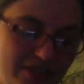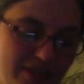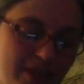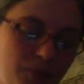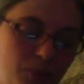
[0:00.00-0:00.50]
is
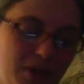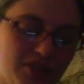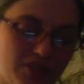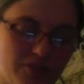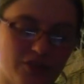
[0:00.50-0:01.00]
the
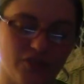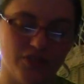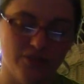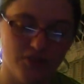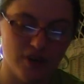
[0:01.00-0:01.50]
wizard
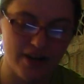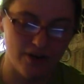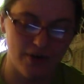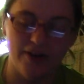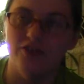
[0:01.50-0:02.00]
version of
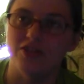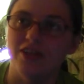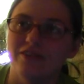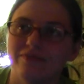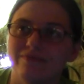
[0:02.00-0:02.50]
Draco Energy.